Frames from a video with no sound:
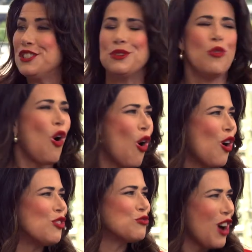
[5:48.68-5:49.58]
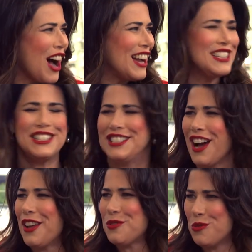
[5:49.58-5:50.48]
to all rise
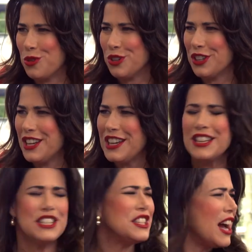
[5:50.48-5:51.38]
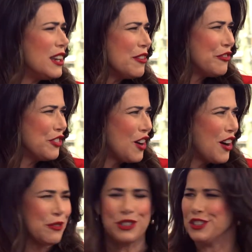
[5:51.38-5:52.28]
dot org, sign up for
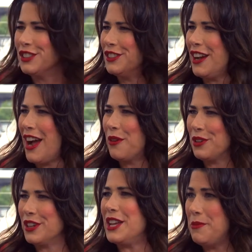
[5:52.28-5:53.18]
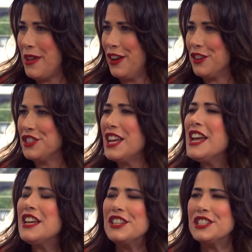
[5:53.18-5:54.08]
our our emails, mm-hmm.
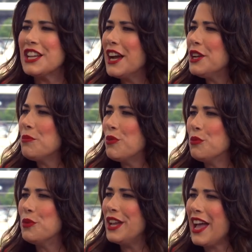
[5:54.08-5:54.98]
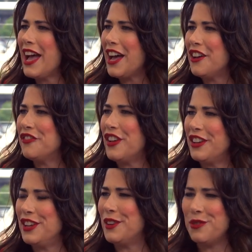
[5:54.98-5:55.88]
sign up when we have,
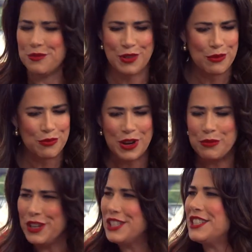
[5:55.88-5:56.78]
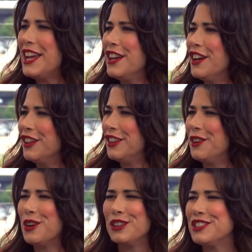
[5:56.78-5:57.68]
you know, when when we say, uh, you
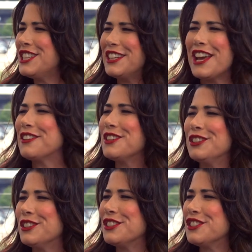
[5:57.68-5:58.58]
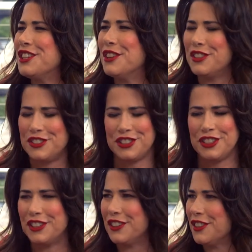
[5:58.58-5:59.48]
know, uh, send out an alert to
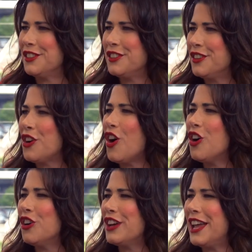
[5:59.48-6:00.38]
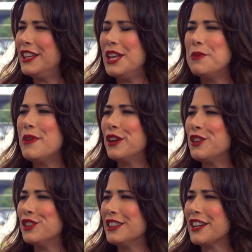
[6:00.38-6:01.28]
to. call and email
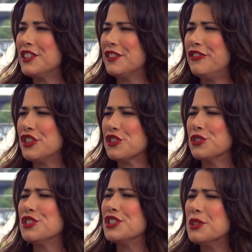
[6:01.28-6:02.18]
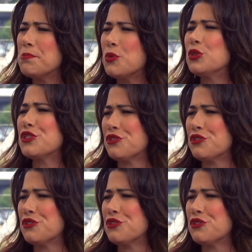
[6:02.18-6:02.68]
your elected official to support